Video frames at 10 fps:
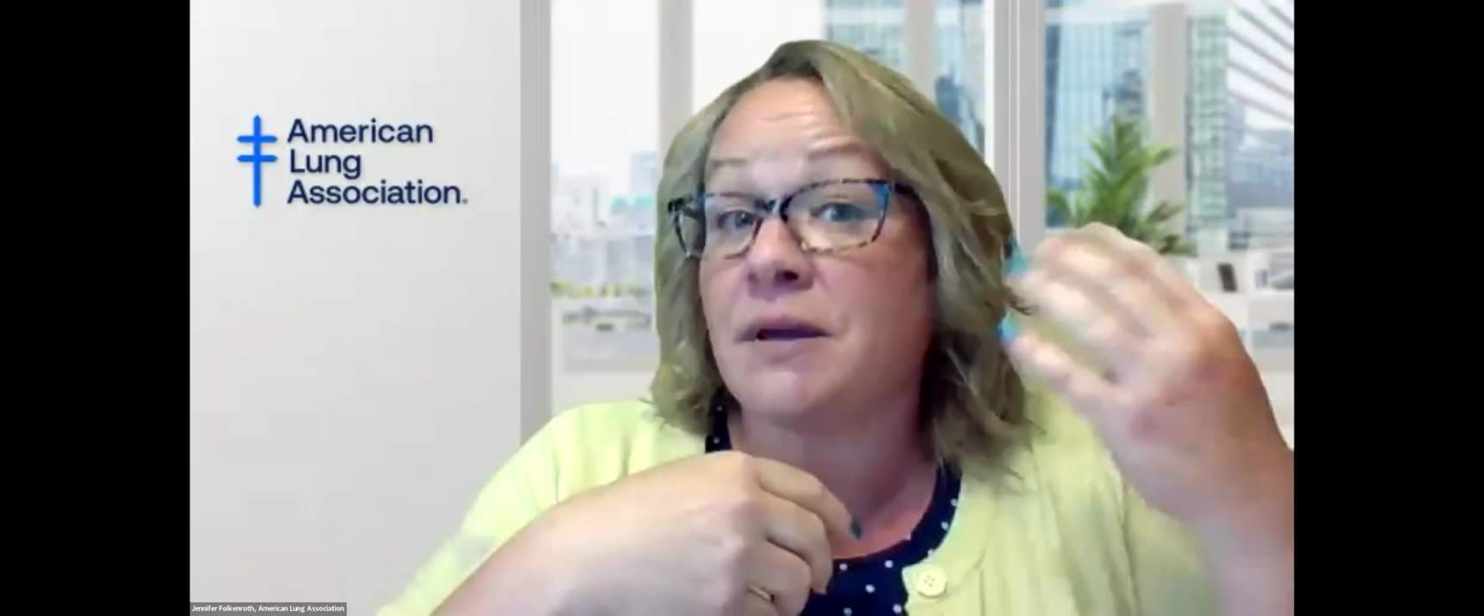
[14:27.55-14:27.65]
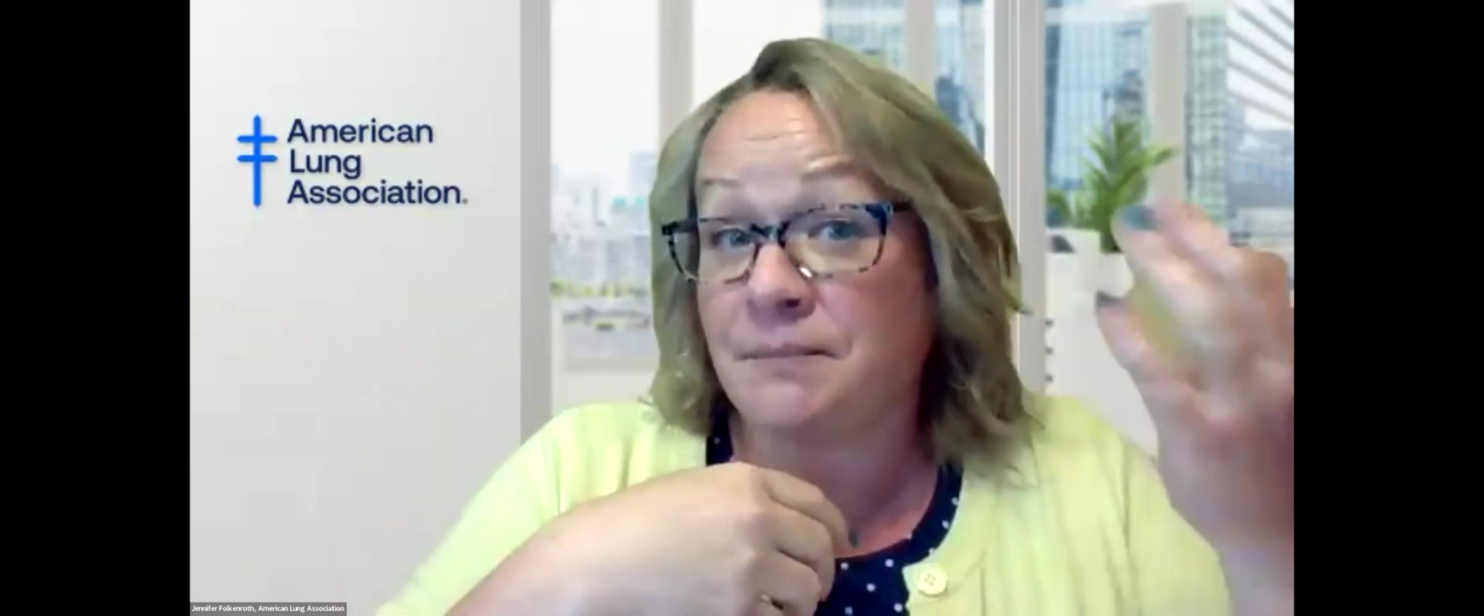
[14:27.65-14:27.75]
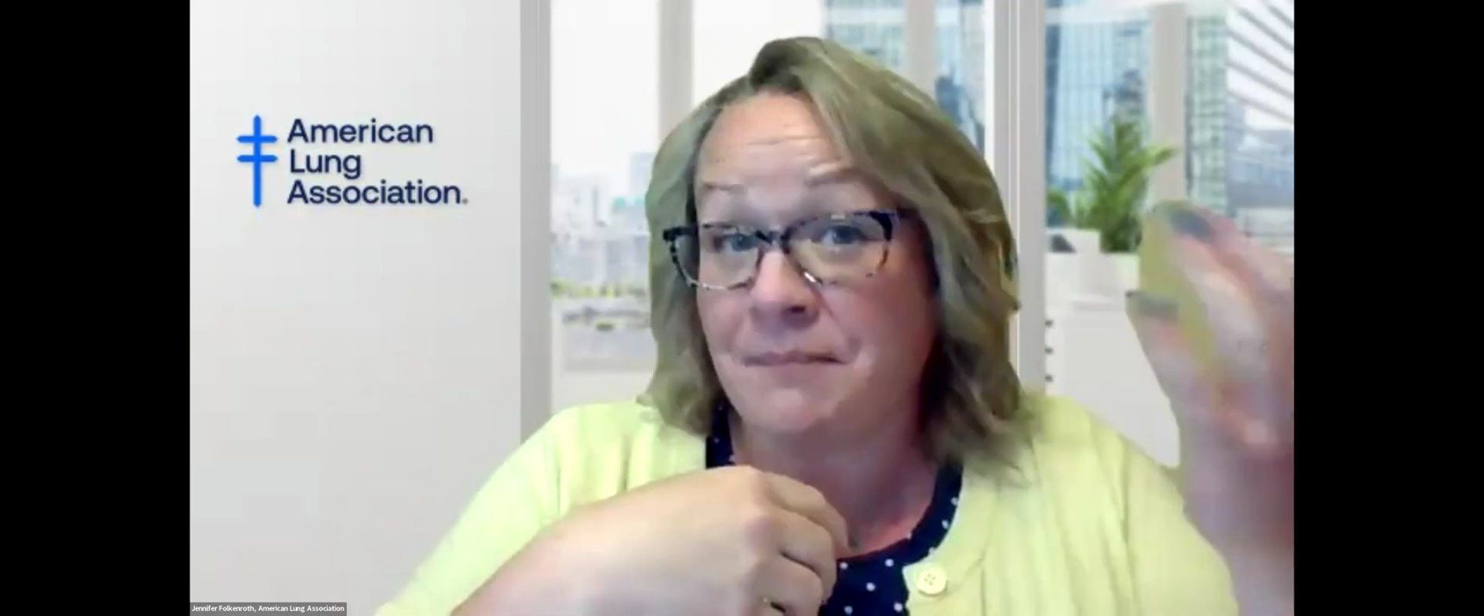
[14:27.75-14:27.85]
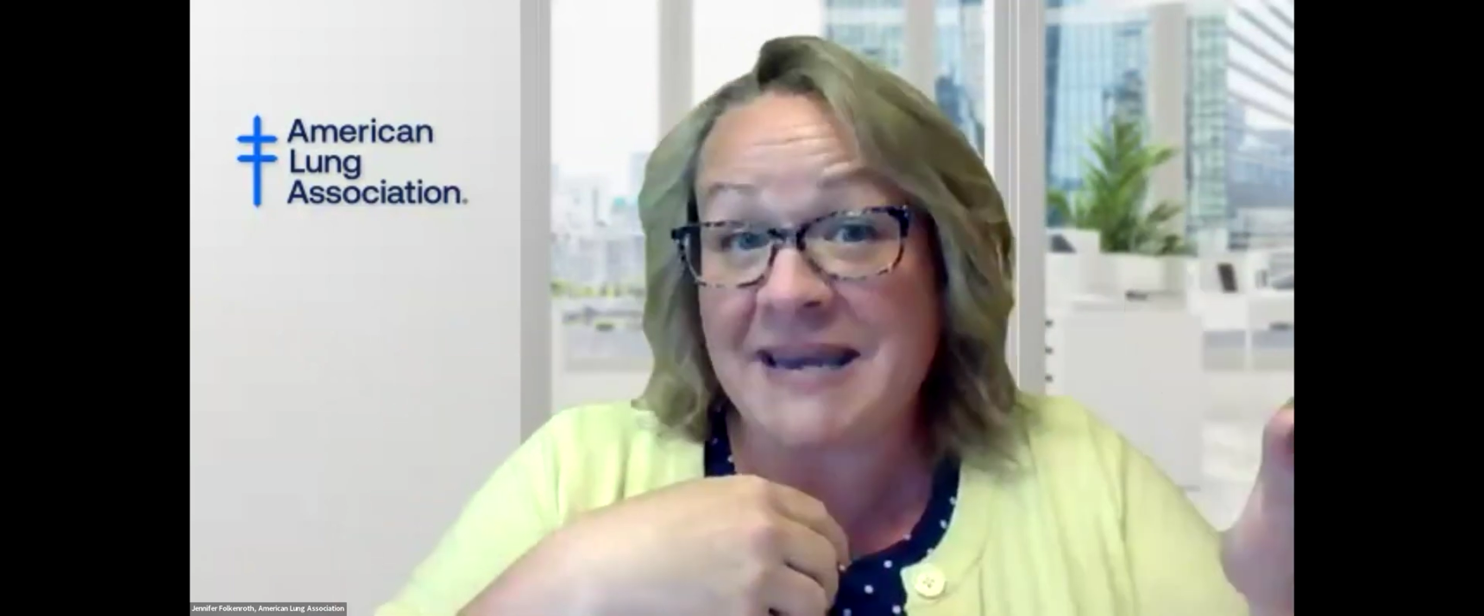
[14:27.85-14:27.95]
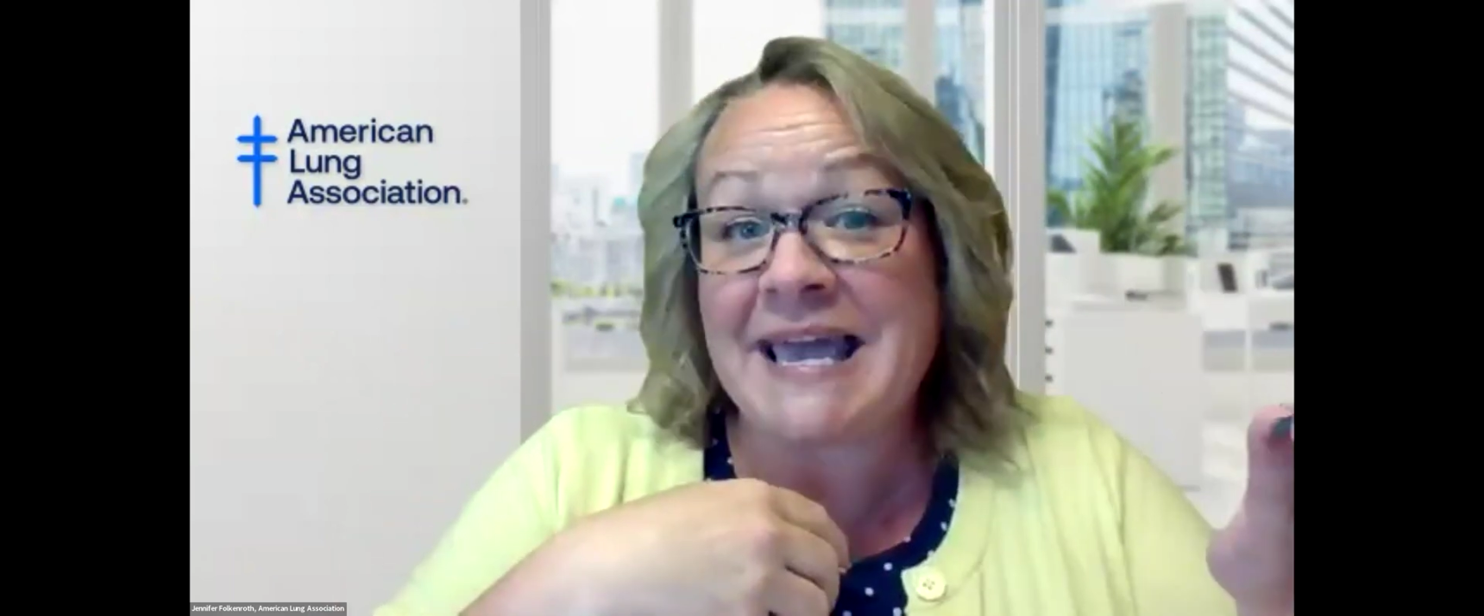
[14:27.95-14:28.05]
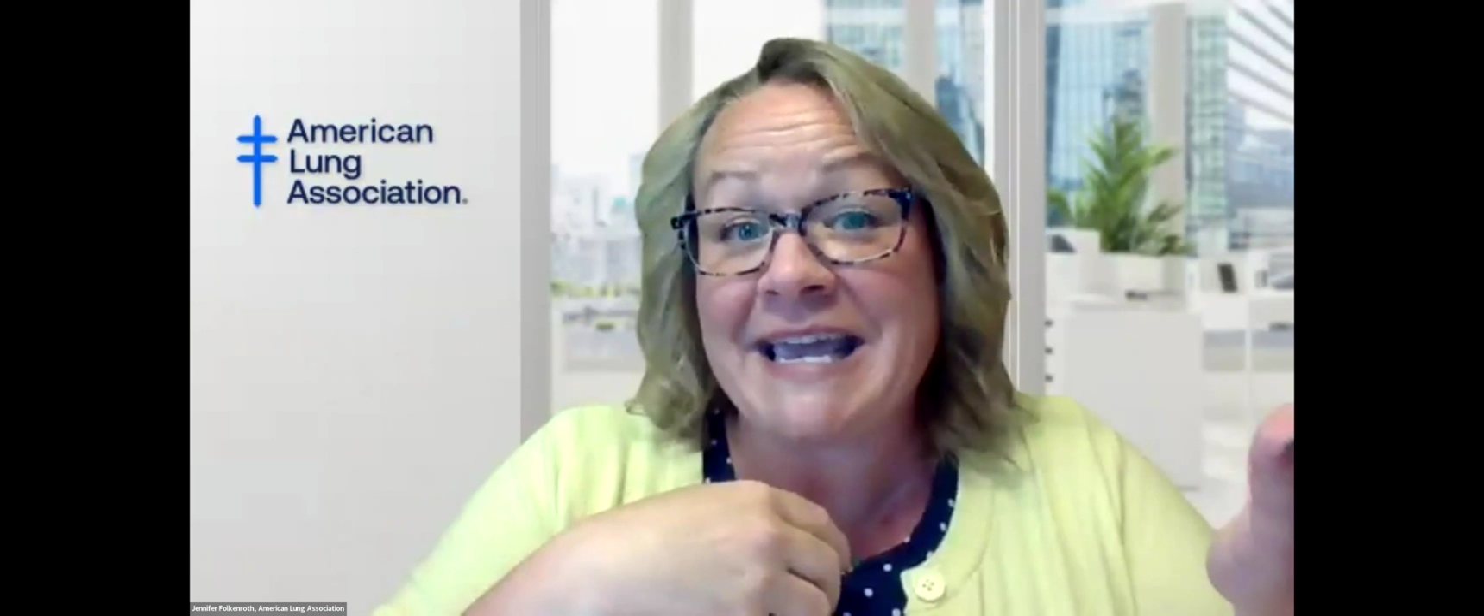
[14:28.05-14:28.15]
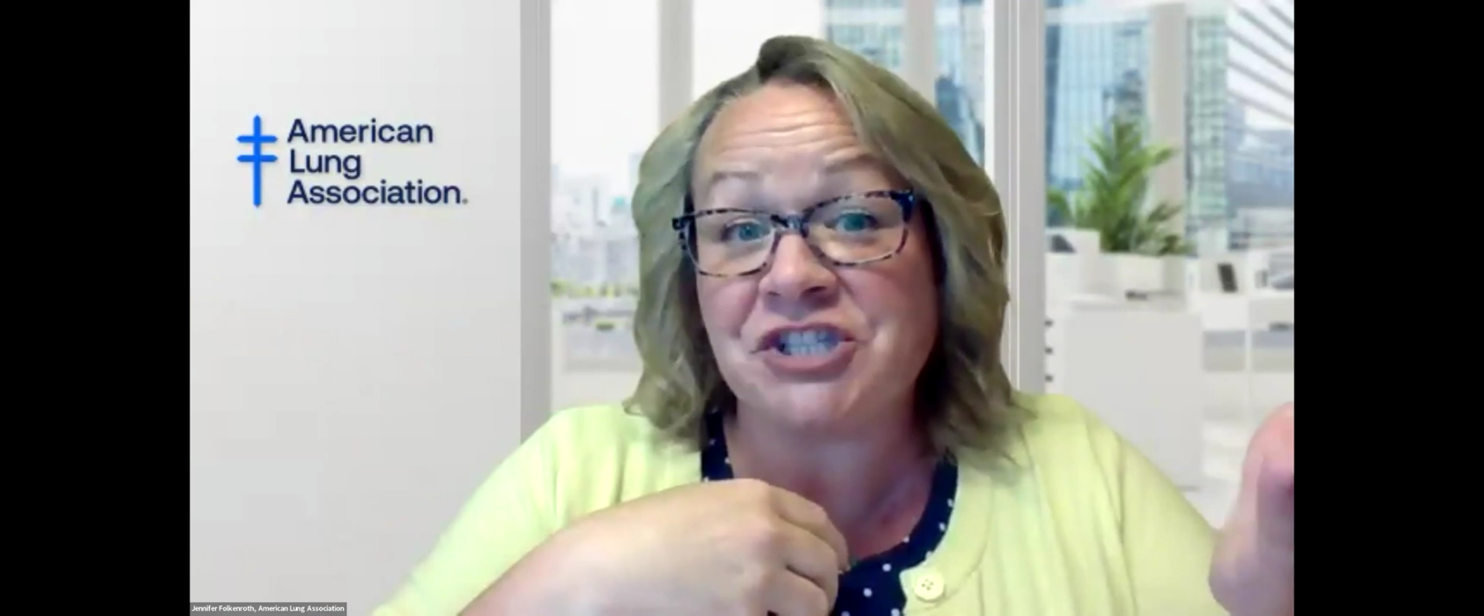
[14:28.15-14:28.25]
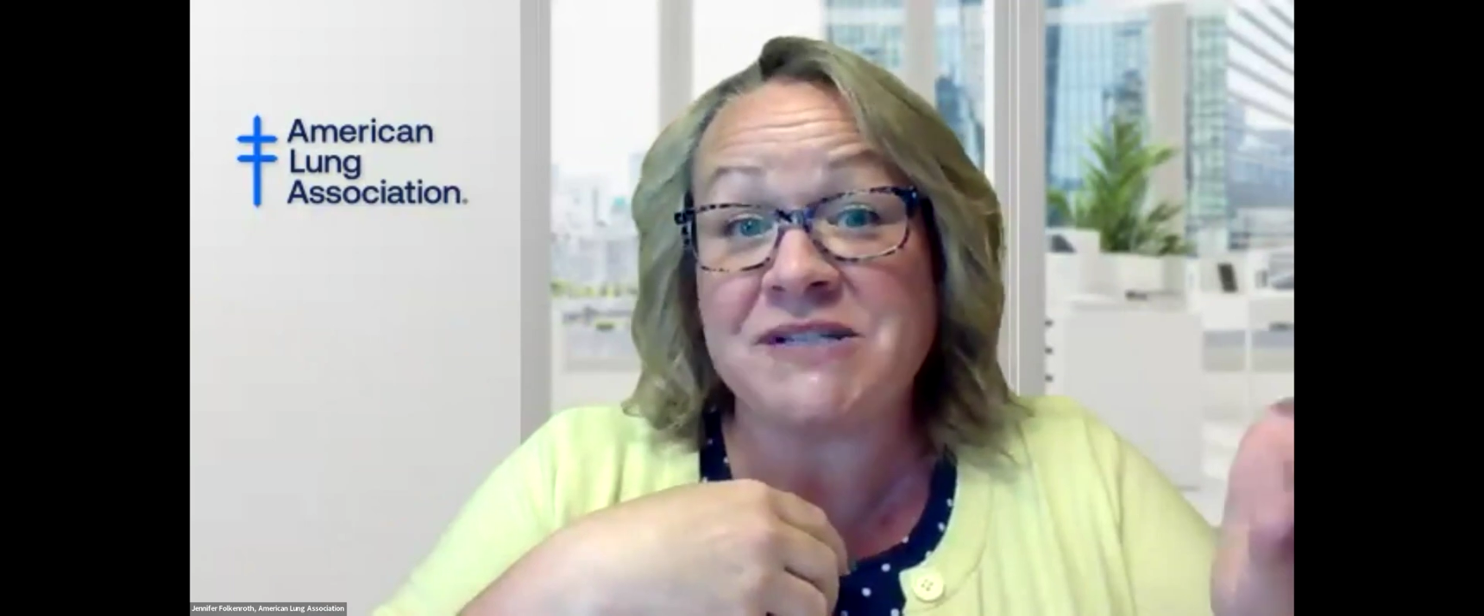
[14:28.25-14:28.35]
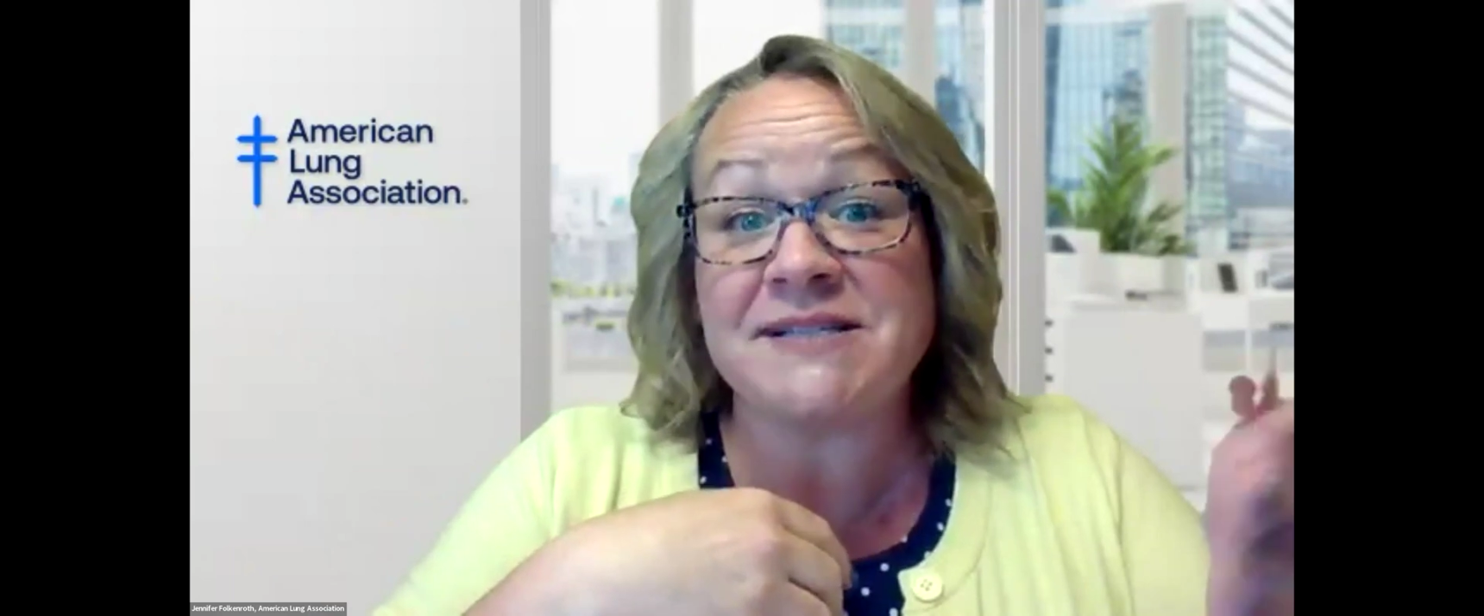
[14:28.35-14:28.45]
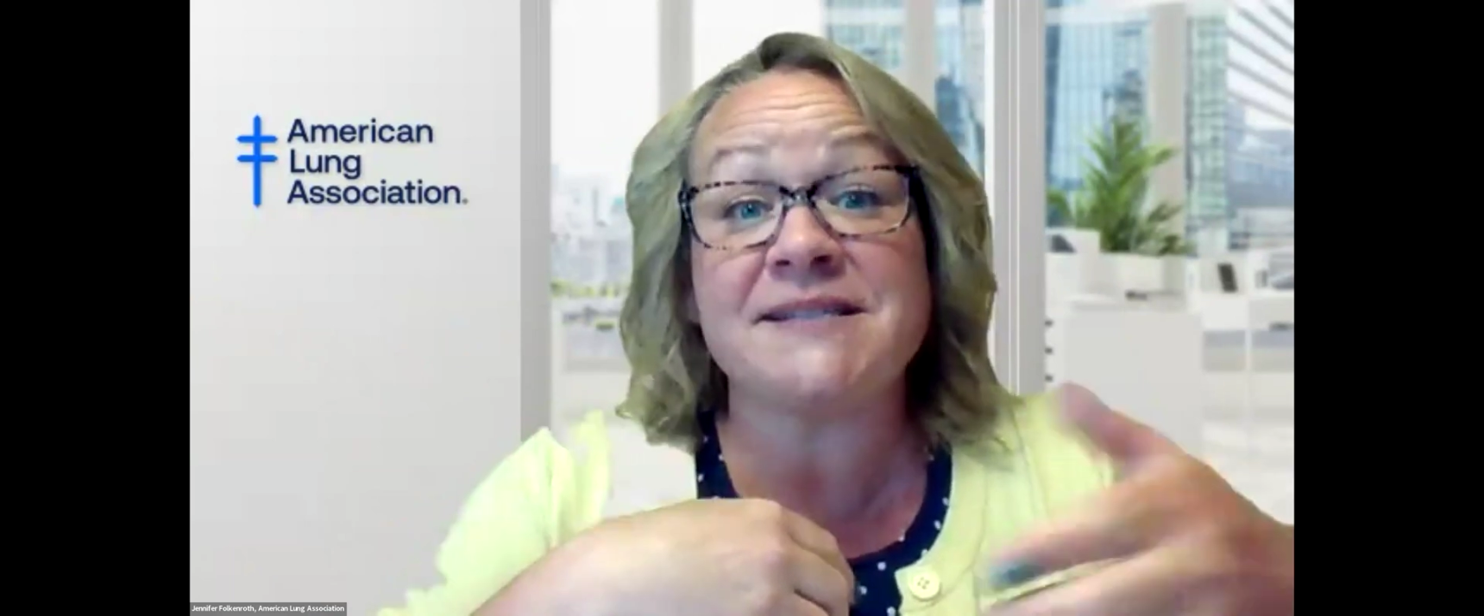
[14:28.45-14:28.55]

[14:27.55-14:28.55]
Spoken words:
medication